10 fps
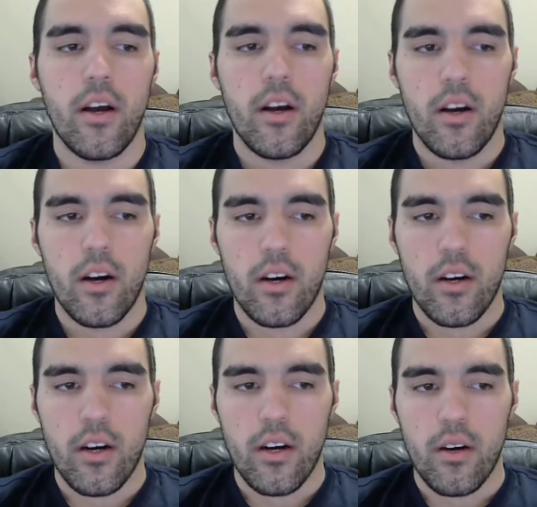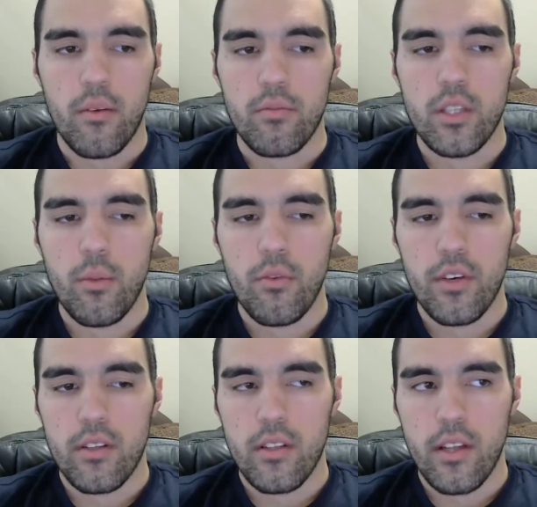Some of
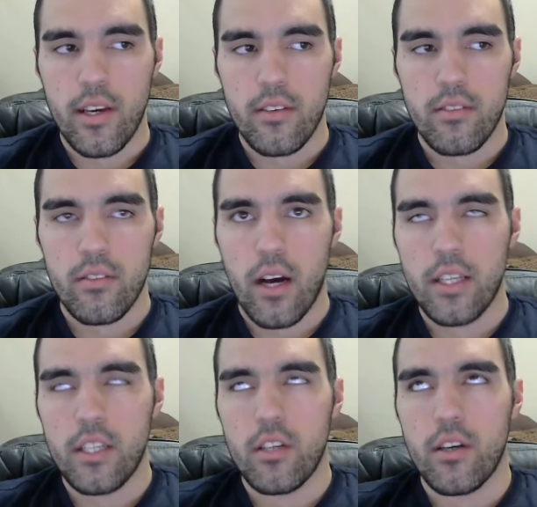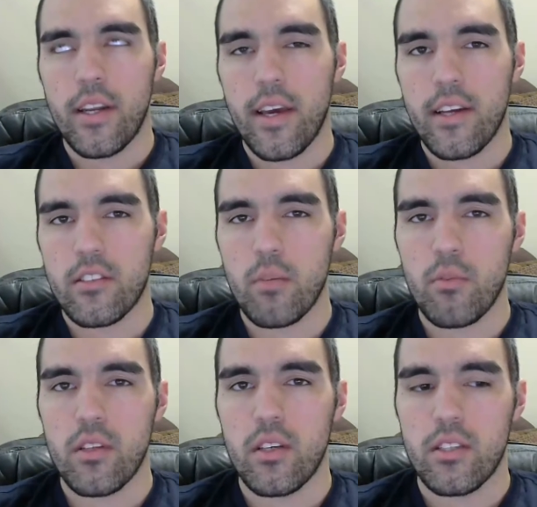it I need to enhance some of
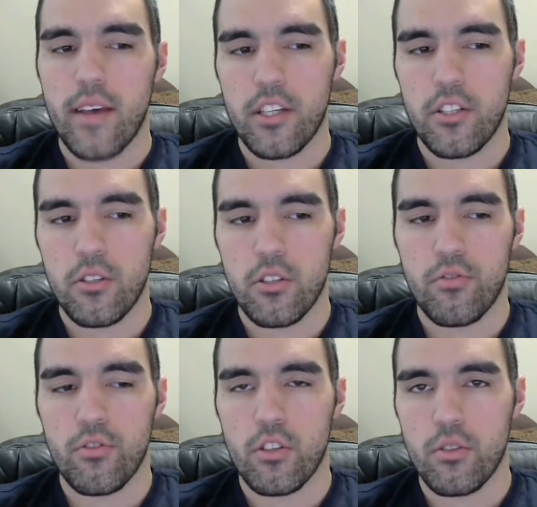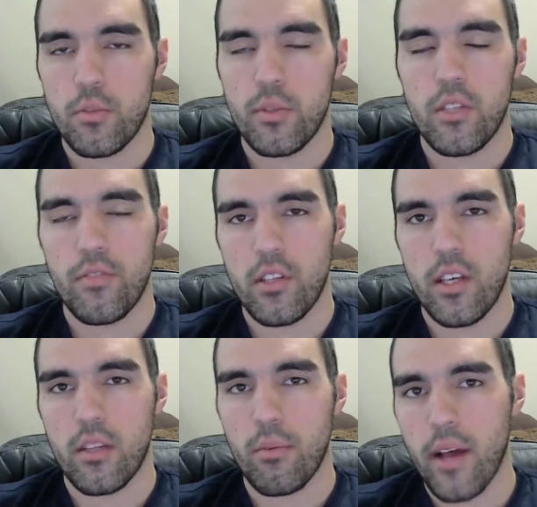the textures for specifically
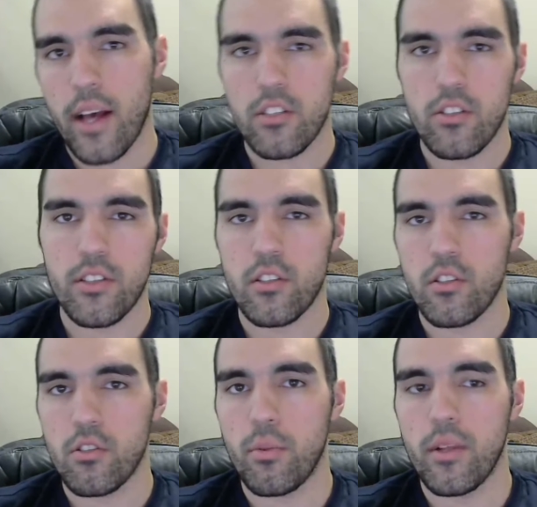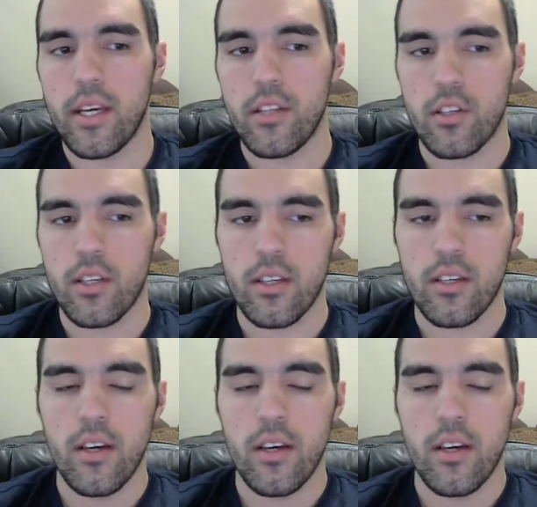the plaster. I think it's a little plain looking.